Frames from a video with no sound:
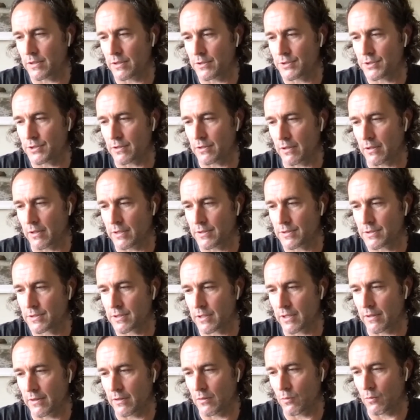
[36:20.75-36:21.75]

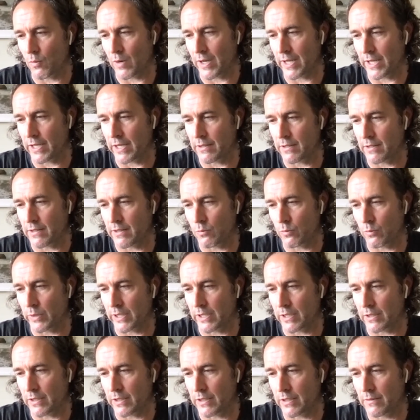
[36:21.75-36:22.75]
assurance in the way that
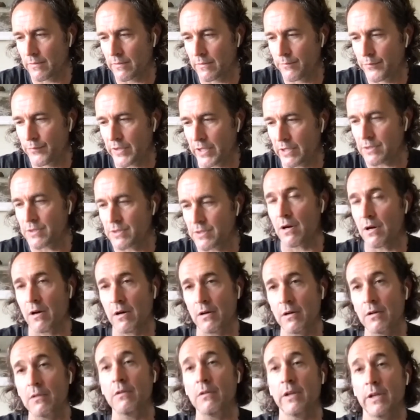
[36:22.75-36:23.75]
we
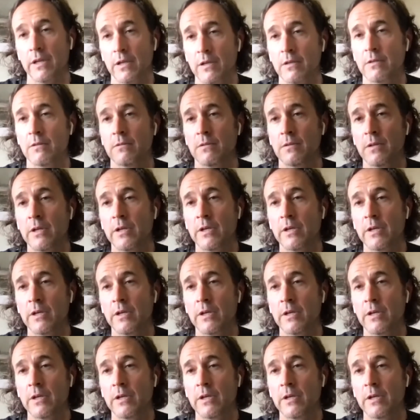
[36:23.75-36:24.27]
internally